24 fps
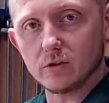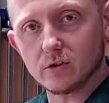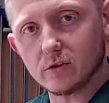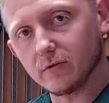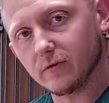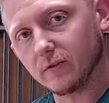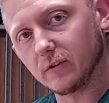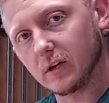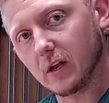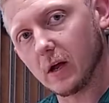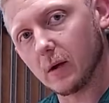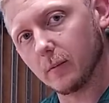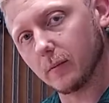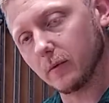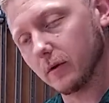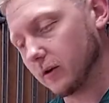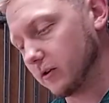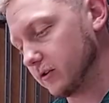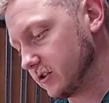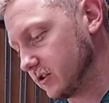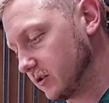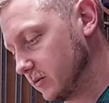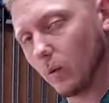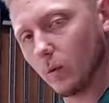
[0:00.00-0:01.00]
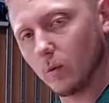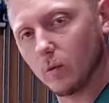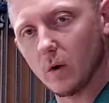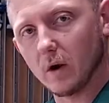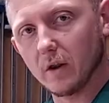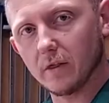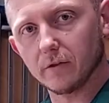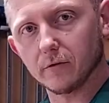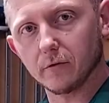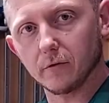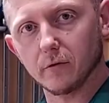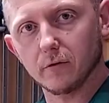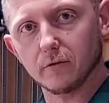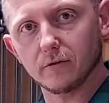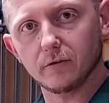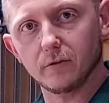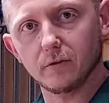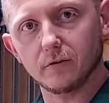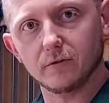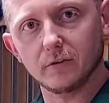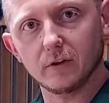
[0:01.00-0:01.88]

if you come closer, we'll run through a few